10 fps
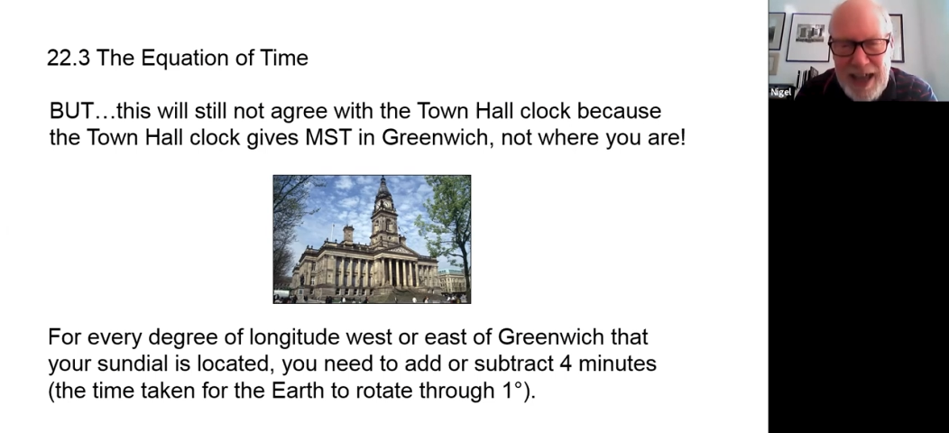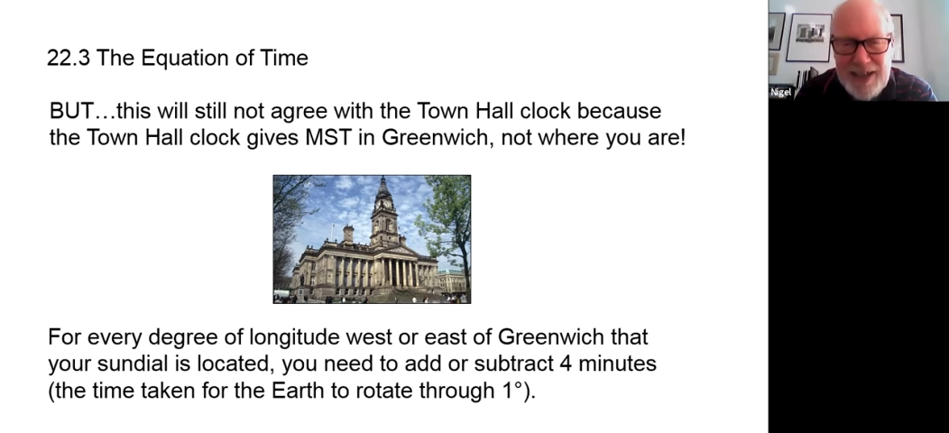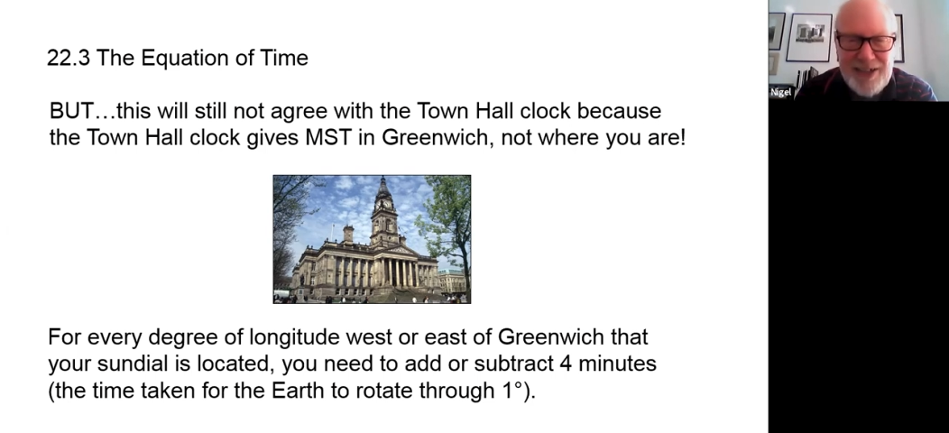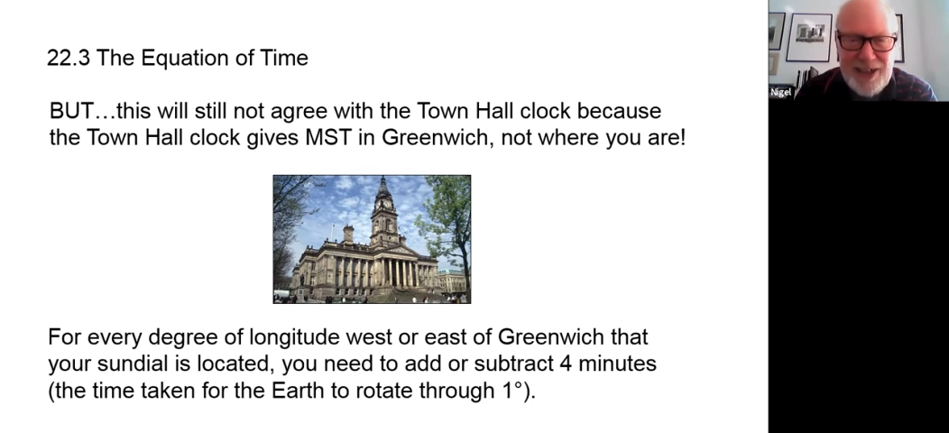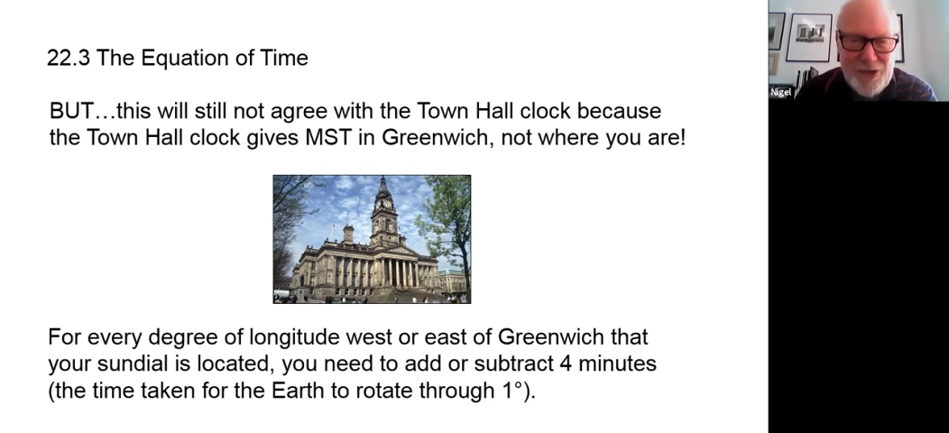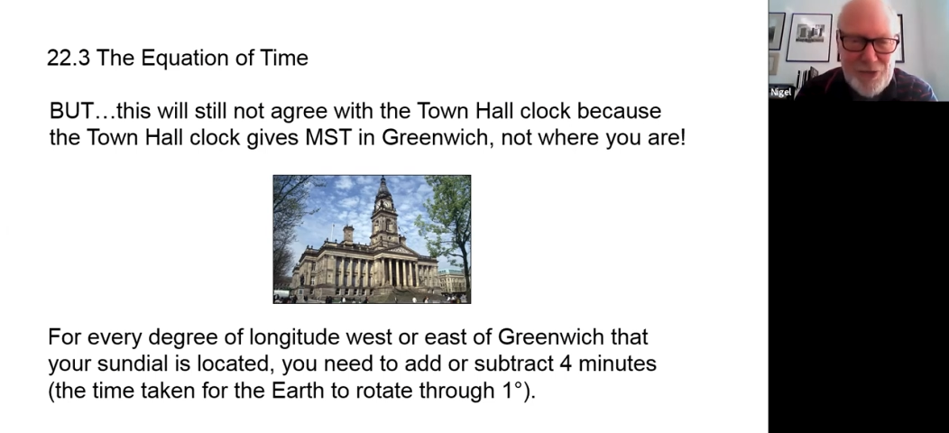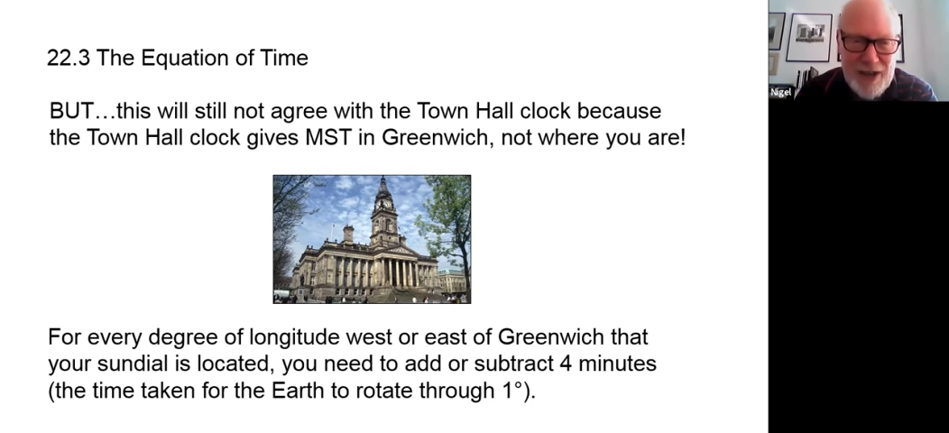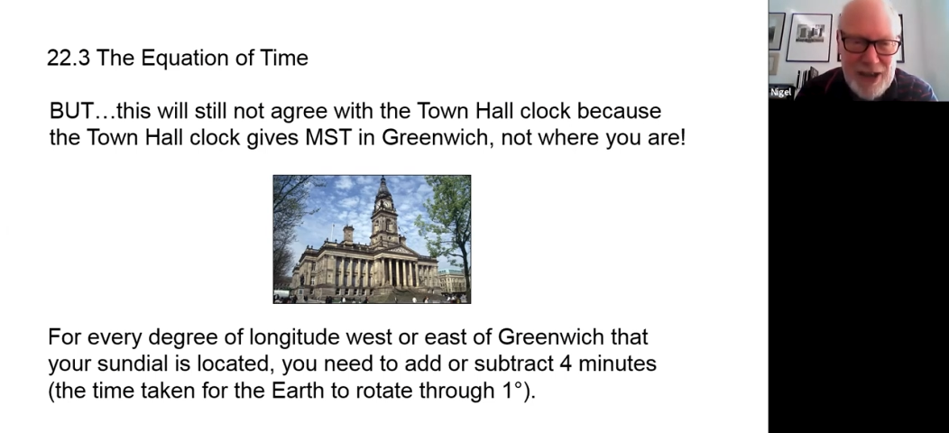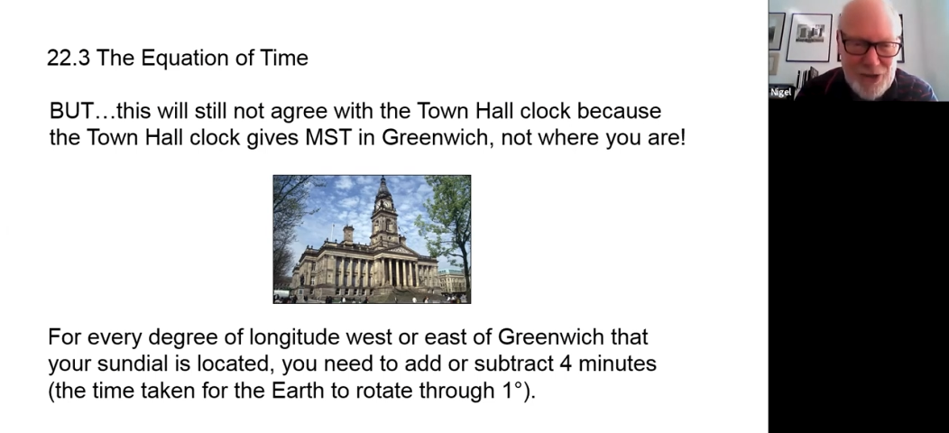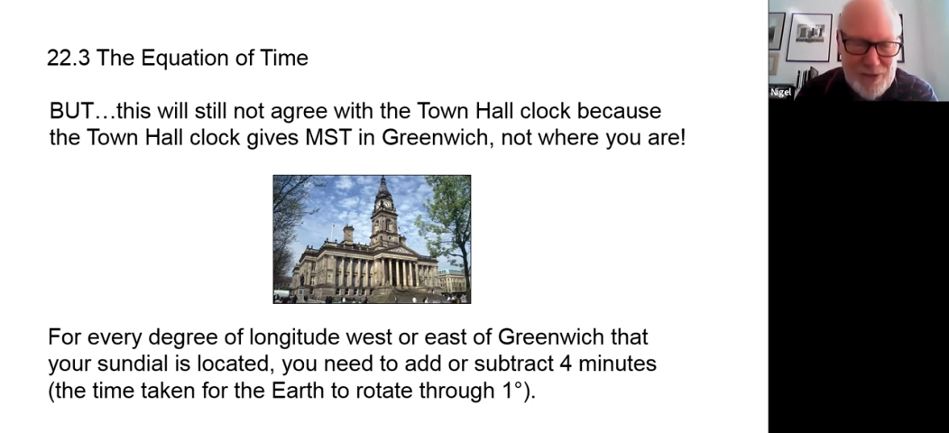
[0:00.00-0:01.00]

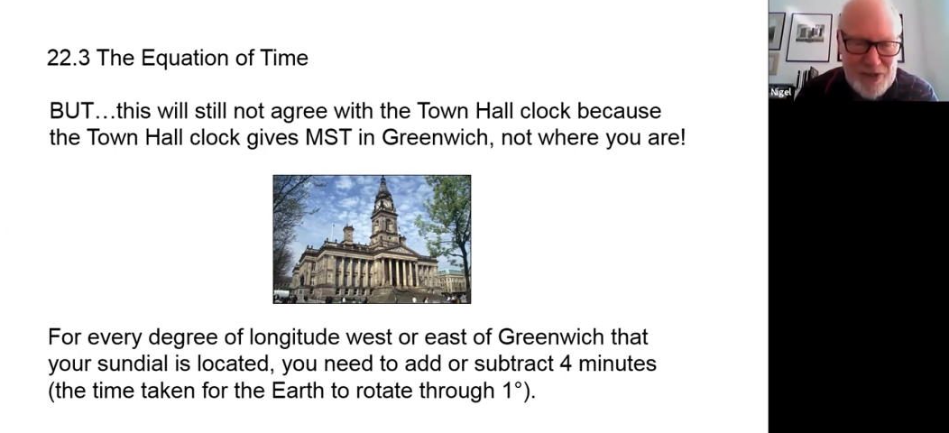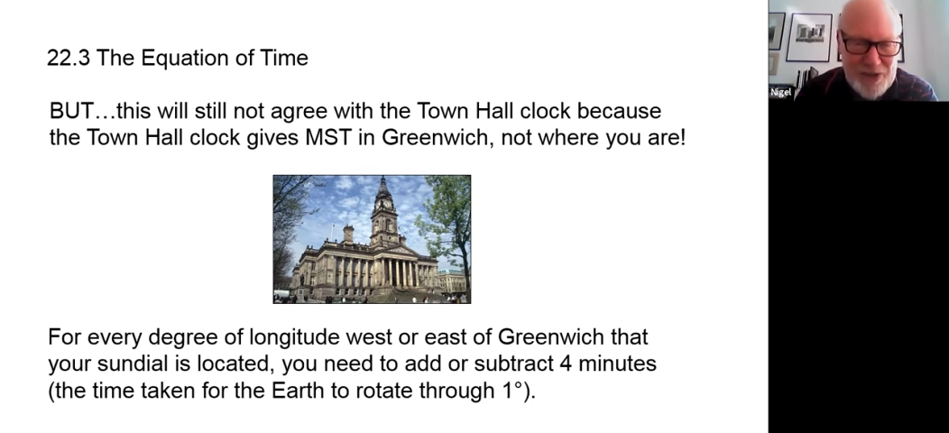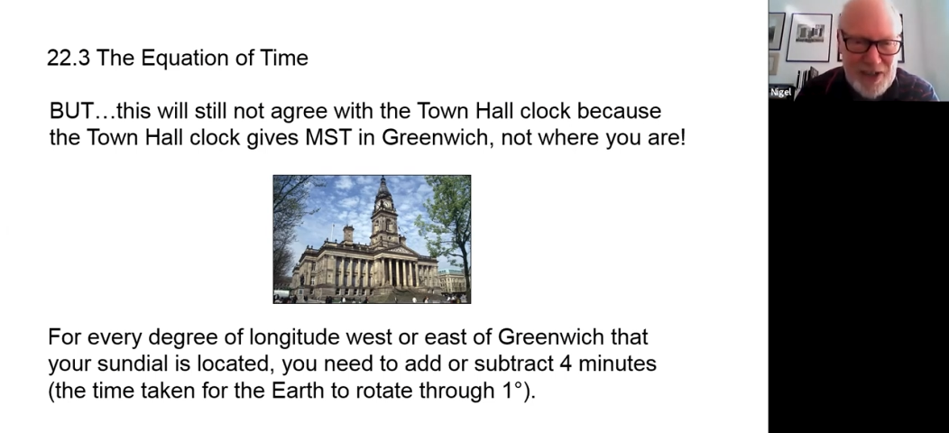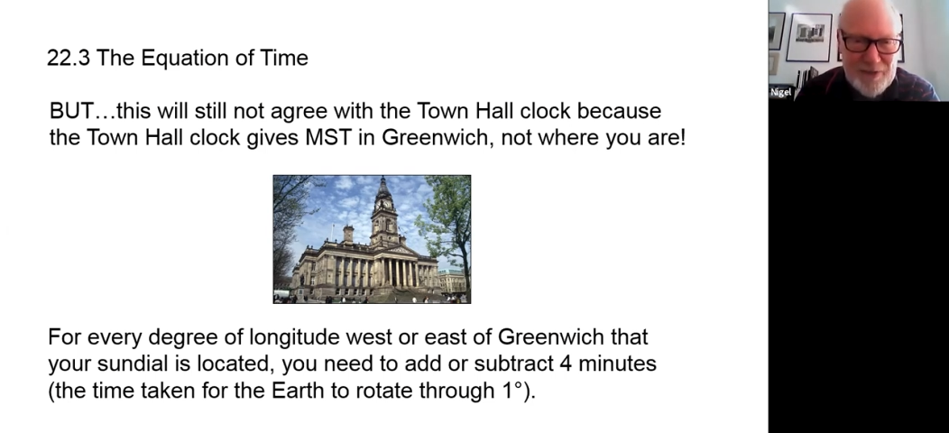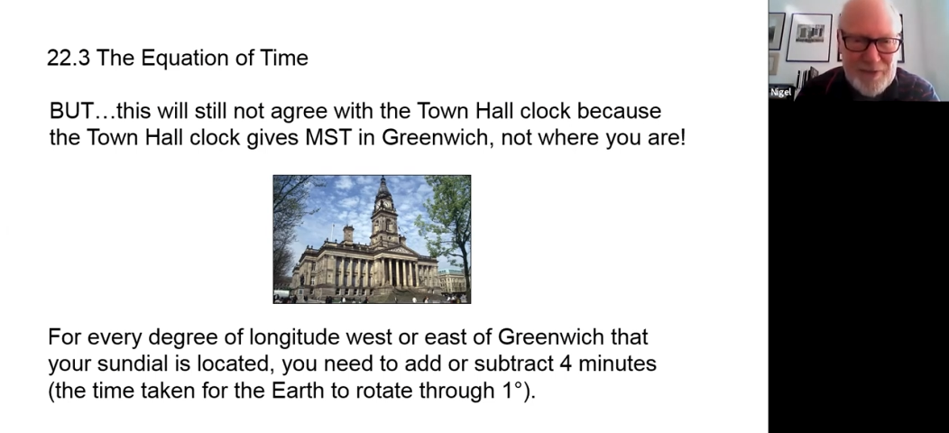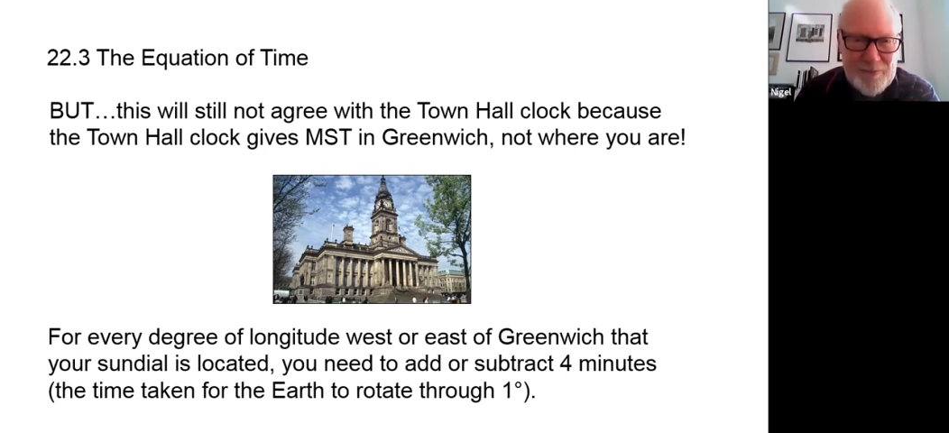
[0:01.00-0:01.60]
exaggeration myself,